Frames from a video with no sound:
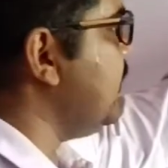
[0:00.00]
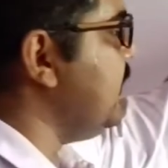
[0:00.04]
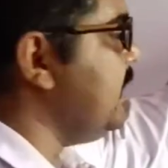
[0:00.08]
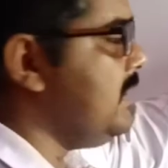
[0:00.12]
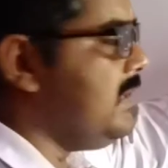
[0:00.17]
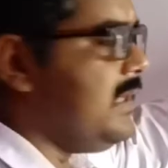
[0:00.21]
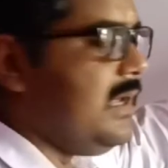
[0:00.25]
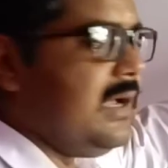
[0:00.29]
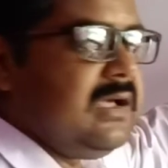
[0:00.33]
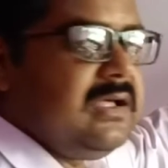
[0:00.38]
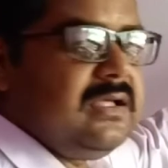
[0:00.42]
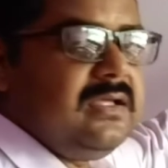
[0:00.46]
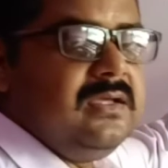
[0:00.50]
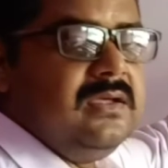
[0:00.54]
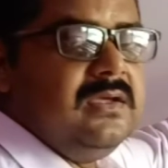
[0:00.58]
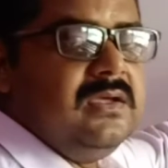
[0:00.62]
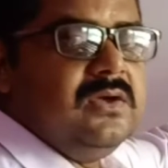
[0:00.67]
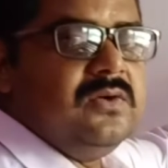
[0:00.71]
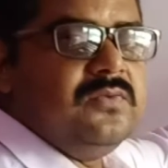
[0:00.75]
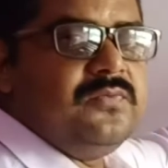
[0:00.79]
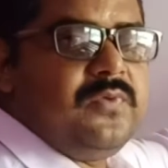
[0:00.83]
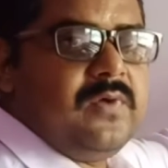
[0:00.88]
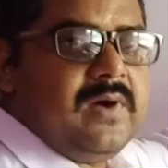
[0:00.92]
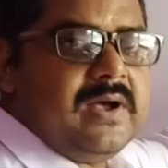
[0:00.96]
in
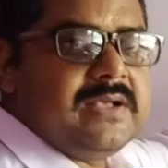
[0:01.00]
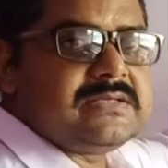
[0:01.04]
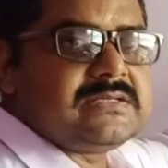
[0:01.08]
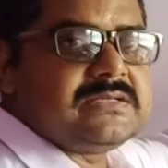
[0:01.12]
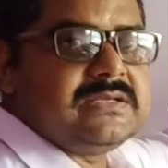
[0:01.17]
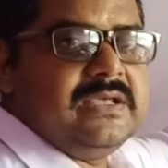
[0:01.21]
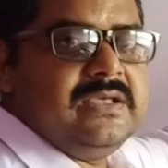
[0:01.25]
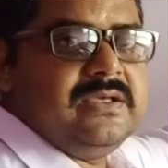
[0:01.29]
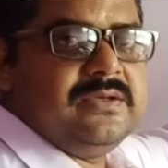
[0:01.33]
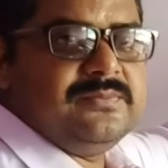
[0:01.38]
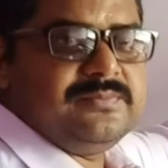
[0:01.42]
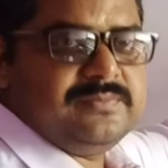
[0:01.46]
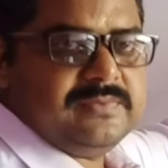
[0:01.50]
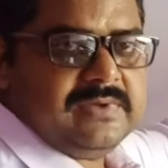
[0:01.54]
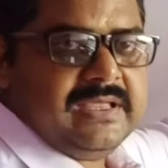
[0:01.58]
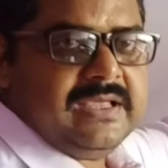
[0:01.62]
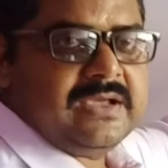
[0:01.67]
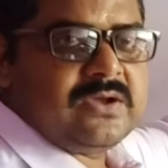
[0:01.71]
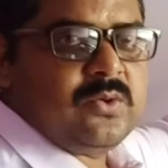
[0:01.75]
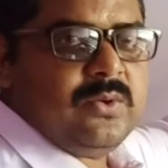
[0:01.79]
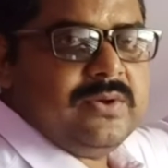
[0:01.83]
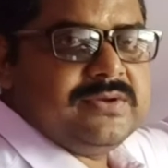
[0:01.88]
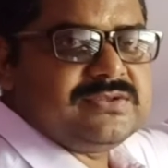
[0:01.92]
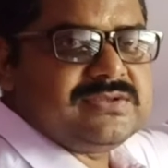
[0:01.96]
the first
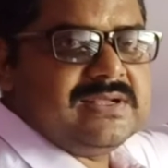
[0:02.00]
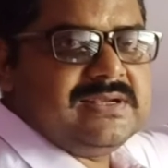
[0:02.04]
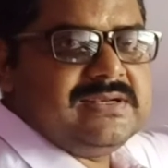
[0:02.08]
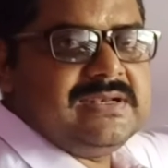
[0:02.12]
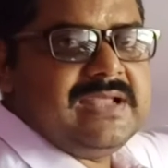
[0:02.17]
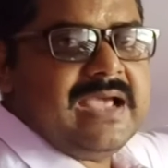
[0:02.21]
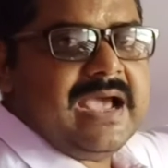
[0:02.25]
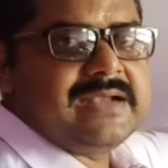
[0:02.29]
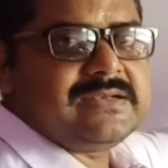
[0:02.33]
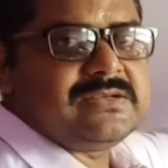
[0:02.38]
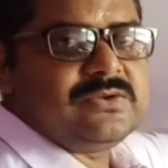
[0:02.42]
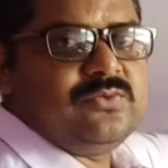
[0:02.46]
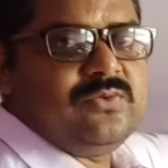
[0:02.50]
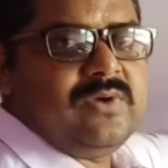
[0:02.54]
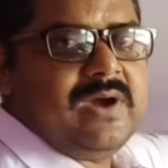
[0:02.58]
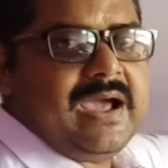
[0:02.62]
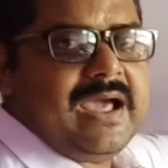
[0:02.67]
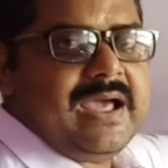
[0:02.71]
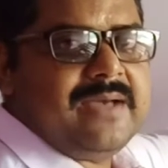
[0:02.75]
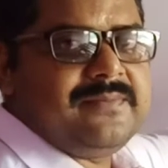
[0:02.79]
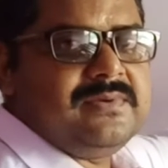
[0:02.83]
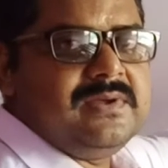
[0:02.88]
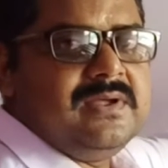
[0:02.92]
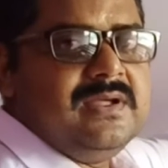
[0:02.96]
equation that you
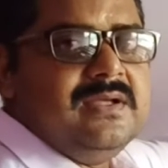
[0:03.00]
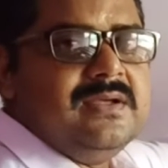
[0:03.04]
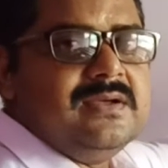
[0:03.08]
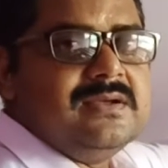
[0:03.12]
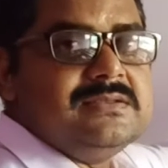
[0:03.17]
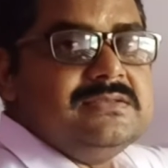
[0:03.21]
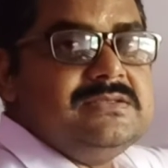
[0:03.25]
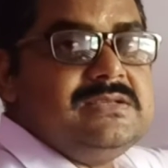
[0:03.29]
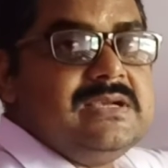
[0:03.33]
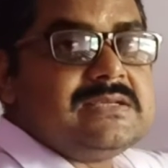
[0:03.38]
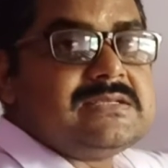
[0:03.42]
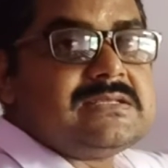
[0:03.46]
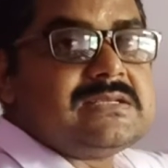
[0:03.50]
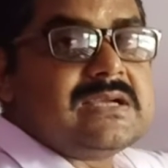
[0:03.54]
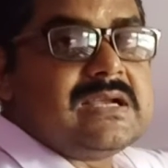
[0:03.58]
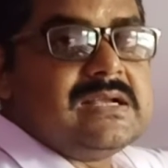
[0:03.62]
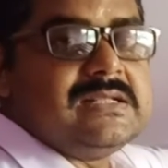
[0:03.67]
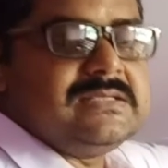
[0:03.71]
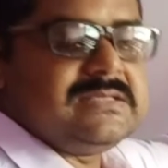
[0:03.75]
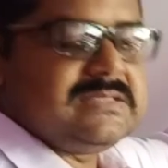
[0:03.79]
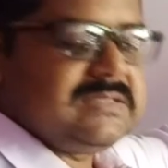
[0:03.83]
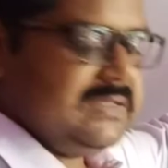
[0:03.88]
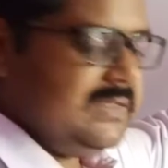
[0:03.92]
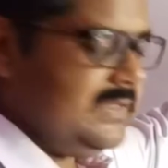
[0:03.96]
have just
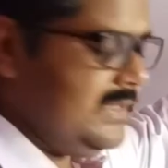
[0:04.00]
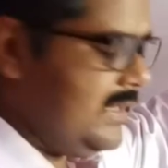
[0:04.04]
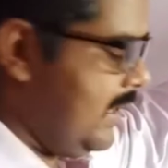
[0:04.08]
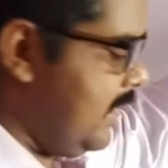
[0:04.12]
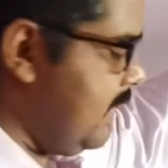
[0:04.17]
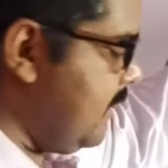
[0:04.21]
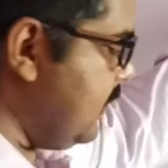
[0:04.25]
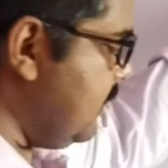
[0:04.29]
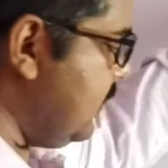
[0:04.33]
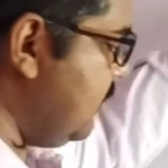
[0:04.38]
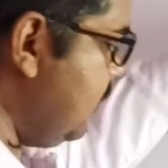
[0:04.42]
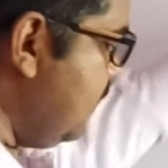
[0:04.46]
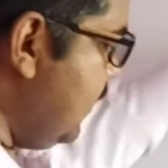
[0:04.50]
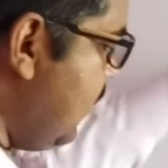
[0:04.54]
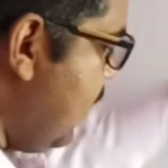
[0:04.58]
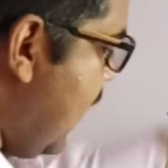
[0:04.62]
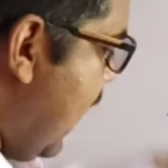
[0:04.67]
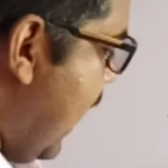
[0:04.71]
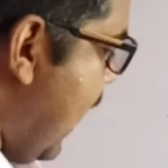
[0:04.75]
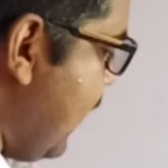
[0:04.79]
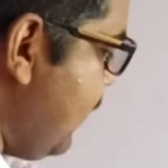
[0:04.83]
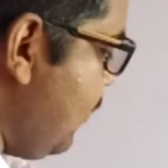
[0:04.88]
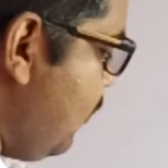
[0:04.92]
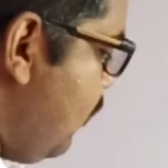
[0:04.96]
considered,
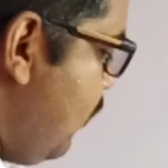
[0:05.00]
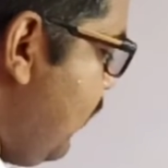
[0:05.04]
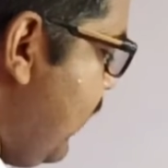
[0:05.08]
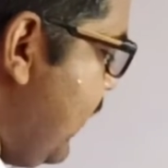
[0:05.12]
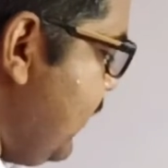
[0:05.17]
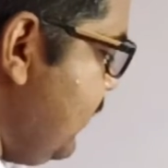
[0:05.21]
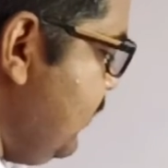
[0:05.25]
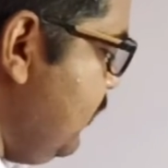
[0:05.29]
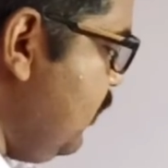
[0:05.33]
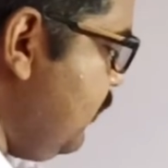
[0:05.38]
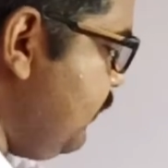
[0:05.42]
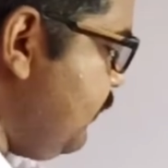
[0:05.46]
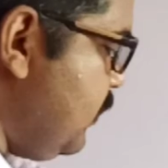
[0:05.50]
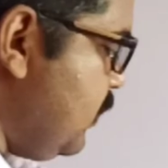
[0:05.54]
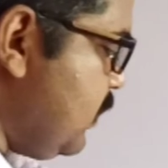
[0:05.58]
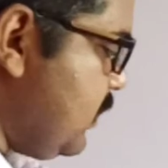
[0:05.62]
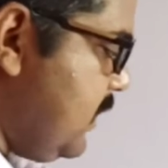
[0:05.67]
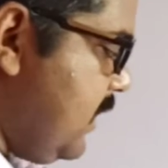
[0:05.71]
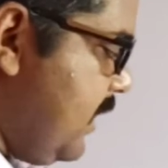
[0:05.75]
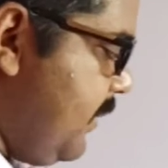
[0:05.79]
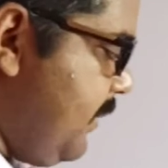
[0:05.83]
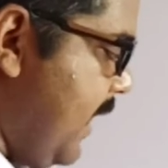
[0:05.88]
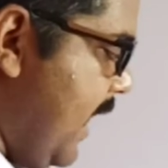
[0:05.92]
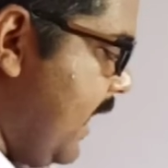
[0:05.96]
and when you
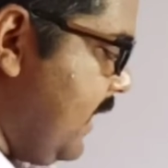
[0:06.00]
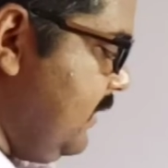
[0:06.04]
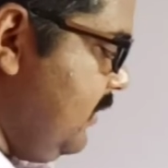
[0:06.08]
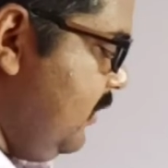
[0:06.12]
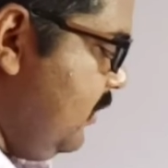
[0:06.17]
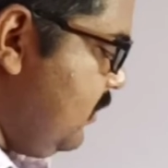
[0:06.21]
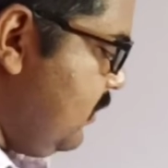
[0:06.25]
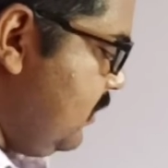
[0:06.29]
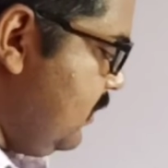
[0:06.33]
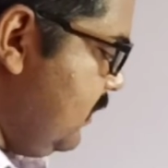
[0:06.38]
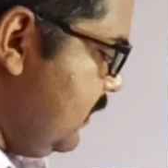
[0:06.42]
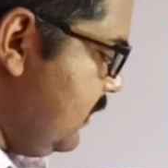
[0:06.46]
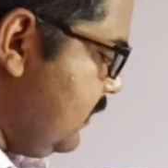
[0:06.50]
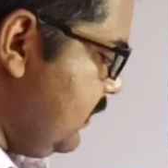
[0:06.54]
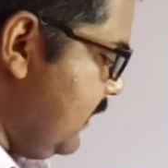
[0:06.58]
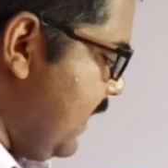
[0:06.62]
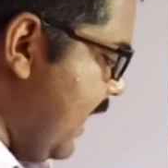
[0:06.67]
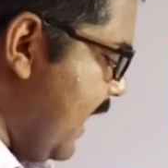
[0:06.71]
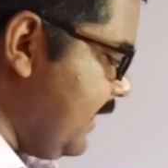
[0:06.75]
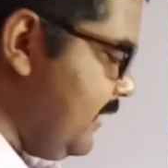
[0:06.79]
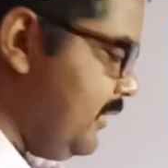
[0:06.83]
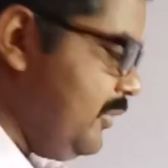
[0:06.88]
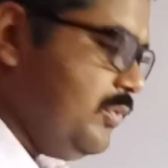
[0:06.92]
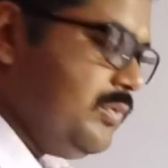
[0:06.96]
put the value,
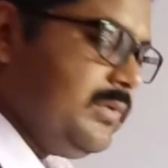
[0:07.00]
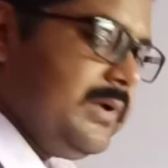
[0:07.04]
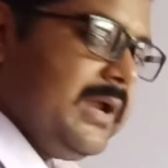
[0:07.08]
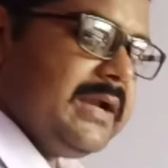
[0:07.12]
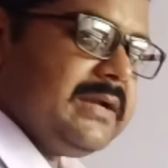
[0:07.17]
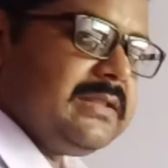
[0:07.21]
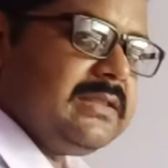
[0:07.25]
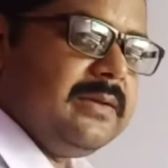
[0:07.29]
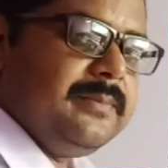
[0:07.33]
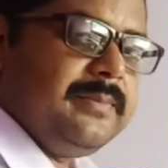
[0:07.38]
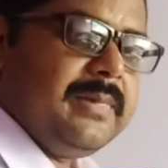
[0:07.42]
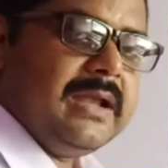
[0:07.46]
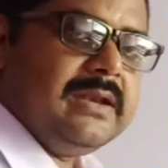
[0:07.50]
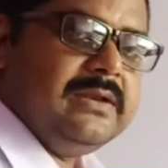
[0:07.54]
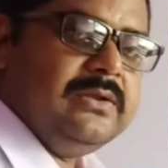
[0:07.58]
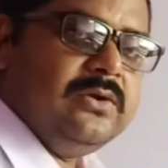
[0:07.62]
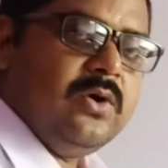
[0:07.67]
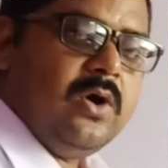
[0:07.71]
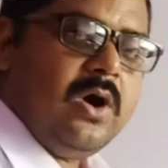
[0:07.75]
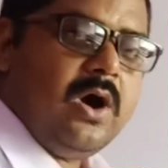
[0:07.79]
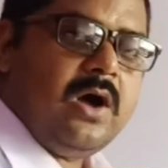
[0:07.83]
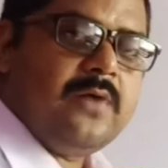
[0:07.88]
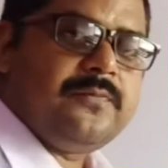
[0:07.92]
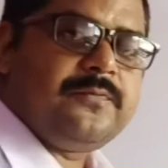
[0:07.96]
then you get the
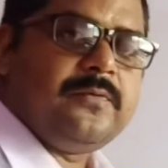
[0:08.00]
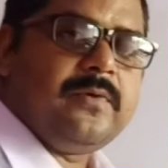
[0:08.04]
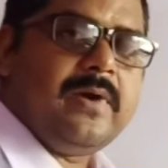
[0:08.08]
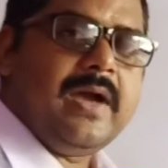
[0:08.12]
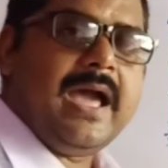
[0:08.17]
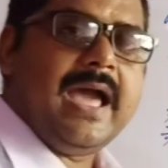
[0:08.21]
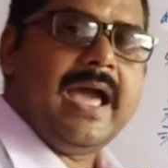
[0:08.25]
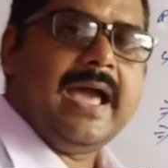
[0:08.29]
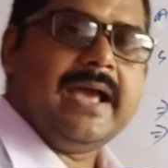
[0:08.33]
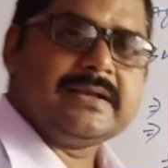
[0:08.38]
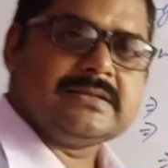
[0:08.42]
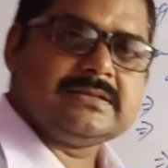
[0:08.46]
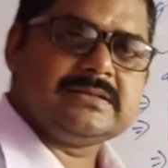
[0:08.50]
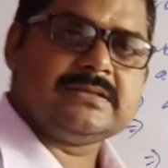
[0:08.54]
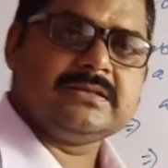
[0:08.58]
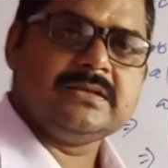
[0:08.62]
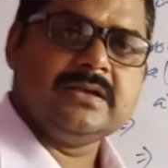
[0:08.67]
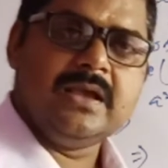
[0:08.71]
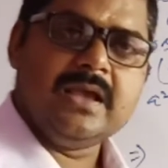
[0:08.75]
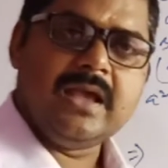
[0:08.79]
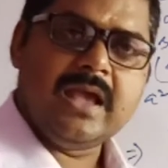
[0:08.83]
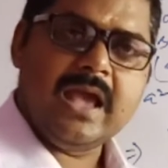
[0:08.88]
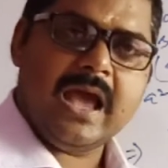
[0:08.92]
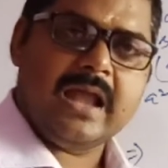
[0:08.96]
value of
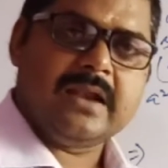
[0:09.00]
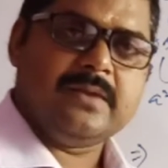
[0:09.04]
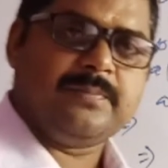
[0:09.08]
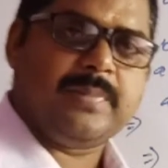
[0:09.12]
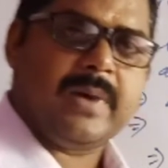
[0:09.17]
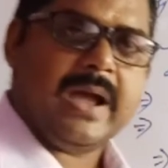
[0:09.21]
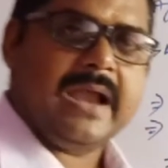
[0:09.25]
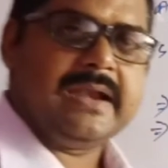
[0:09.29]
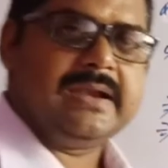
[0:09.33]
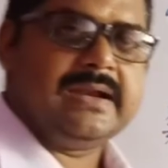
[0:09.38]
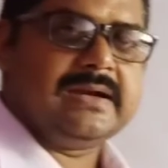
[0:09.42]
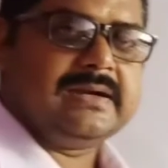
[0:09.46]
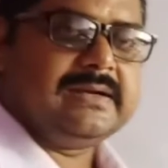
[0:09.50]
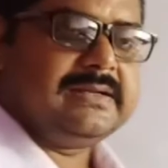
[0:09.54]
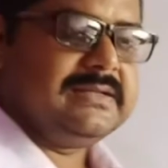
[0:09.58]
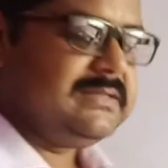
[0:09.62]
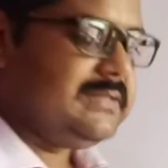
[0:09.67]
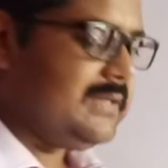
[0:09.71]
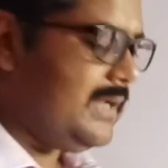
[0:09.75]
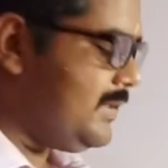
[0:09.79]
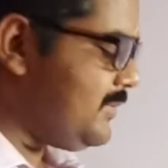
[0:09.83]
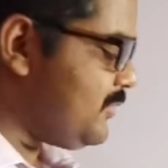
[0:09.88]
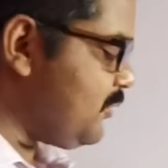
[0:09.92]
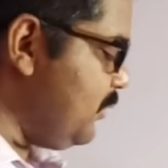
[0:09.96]
x, and final
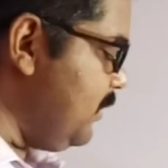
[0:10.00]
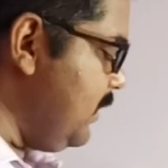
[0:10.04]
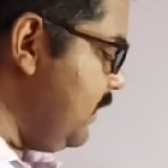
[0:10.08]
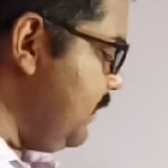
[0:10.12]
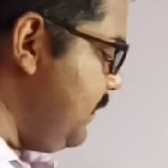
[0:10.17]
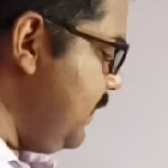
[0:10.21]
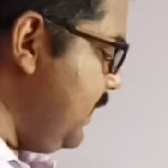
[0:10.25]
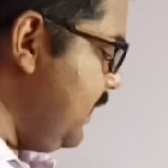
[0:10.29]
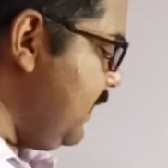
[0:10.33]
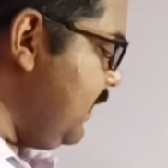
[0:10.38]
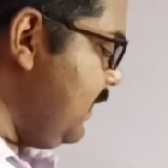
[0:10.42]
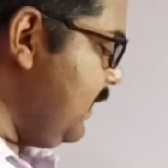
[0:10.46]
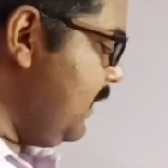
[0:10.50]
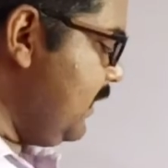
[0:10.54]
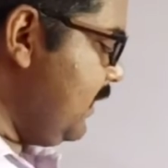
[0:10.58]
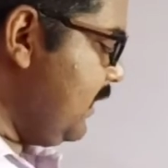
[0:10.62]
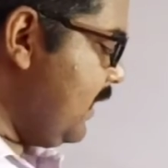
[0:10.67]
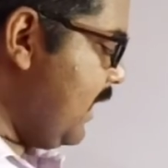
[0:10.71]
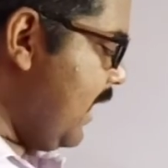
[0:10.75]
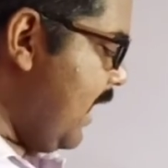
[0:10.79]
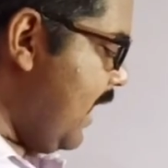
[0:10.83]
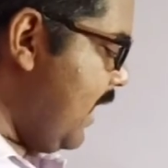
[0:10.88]
result will be